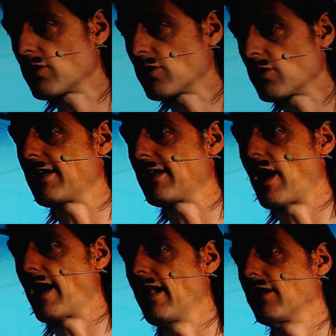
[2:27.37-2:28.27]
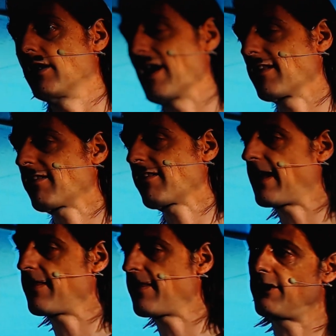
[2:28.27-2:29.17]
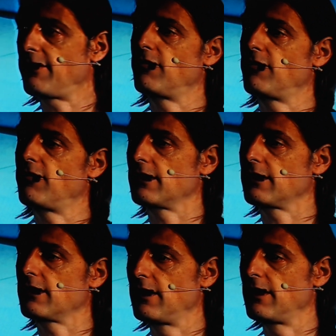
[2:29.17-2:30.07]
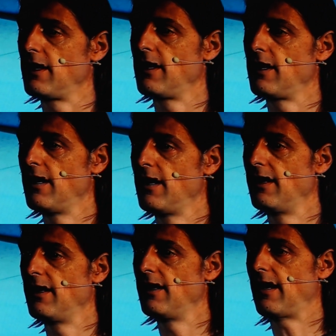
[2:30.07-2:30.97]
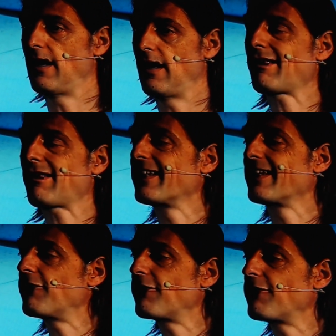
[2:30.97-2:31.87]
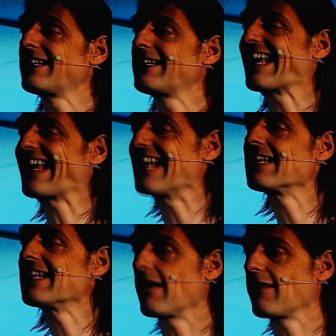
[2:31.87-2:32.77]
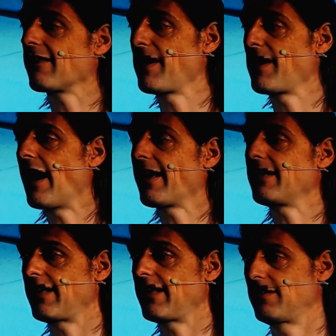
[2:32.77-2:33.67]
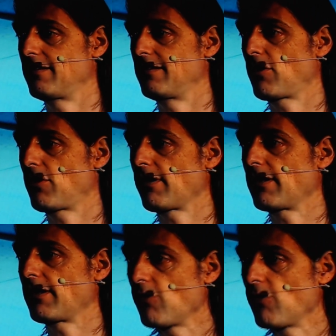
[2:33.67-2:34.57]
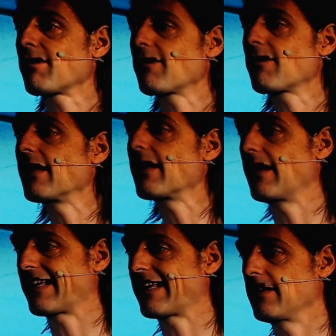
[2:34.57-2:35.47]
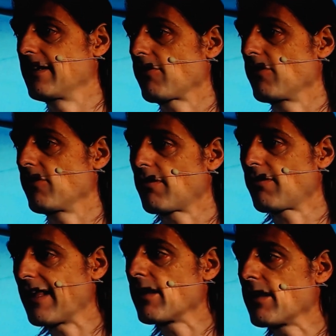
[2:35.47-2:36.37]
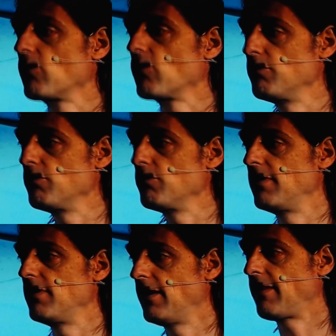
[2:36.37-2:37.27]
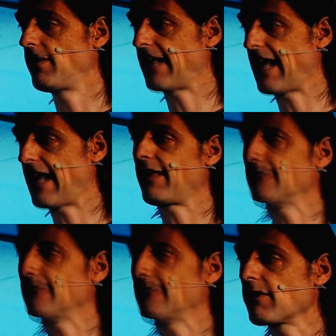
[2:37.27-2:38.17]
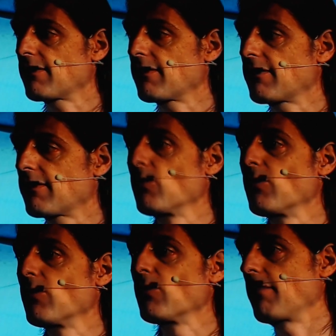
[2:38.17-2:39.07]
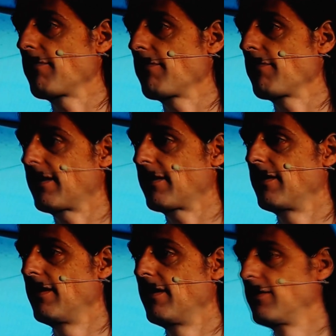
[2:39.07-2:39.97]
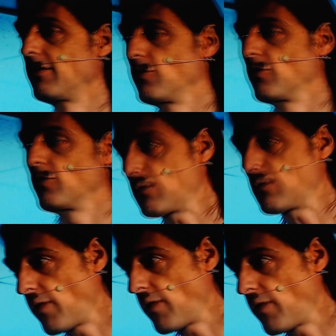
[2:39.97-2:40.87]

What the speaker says: quite a while to understand the different, let's say, the different agendas behind it, because it is not a single agenda. It's not a single group that has interests and is doing something to get what they